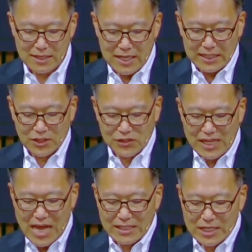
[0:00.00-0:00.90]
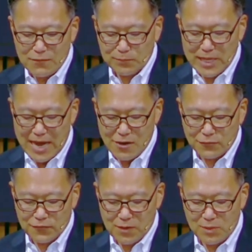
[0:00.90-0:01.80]
It does not come down
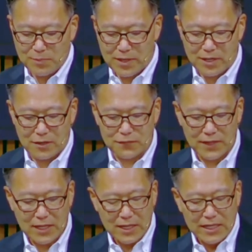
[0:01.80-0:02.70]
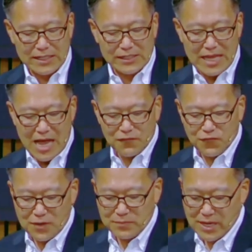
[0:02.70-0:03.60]
from above, it is not
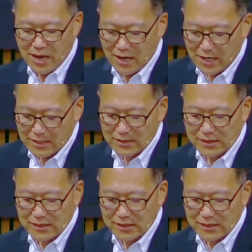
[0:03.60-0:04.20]
from God,